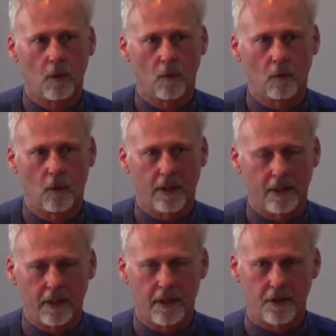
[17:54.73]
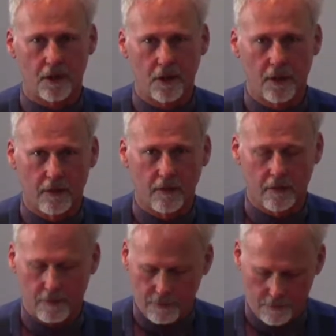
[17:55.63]
what is
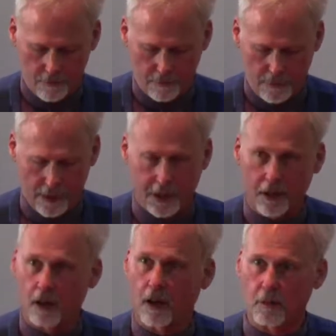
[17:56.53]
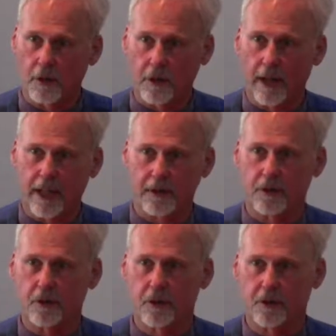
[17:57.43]
filling your heart with
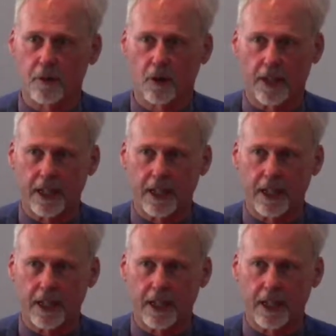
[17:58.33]
gratitude this morning.